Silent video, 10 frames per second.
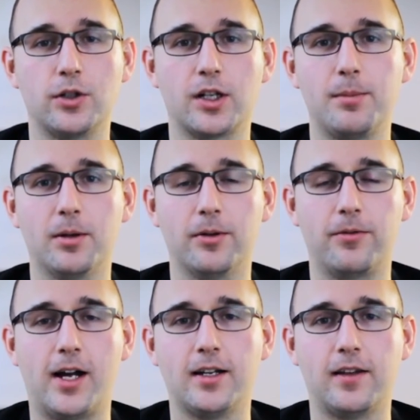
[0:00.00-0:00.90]
you're going to be able to
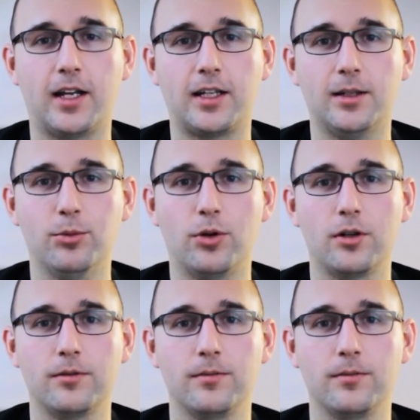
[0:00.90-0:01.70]
find in that keyboard.